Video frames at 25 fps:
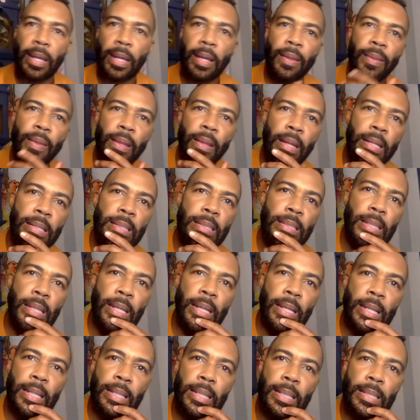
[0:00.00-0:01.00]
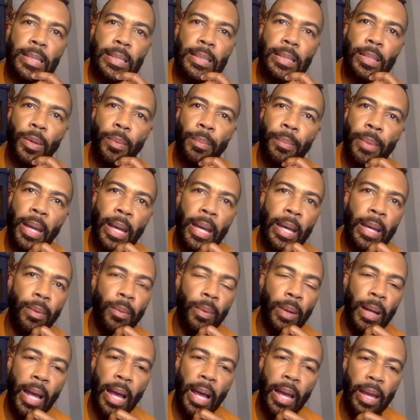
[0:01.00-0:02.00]
And then he said, so
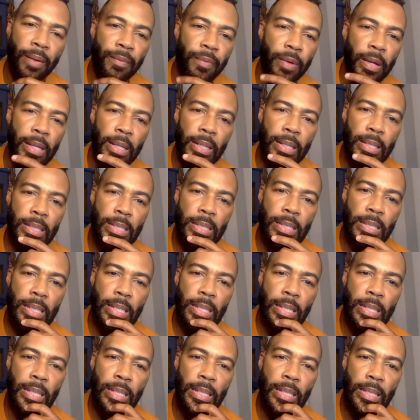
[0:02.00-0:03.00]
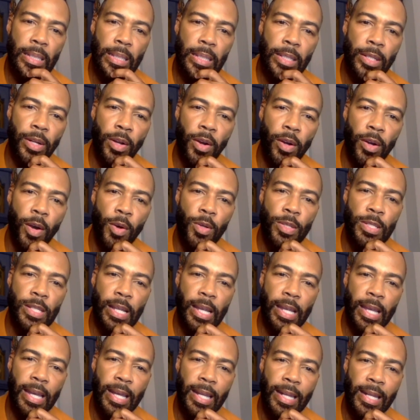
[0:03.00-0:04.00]
man, will I ever get to see, you know, Ghost
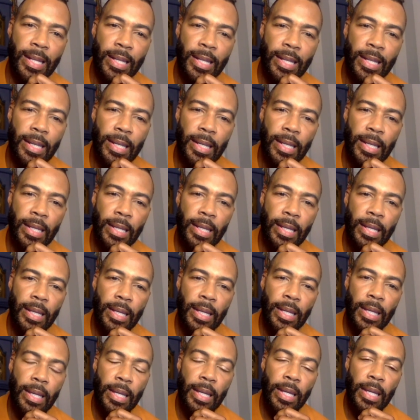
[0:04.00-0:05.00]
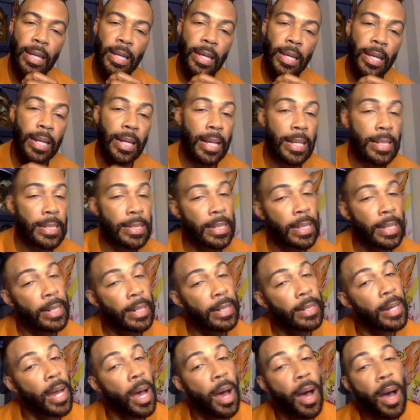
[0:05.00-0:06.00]
again? And I
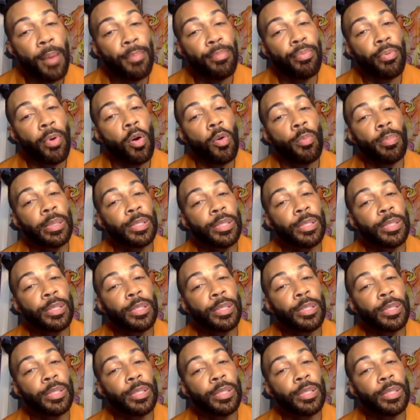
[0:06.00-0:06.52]
said, nah, bro,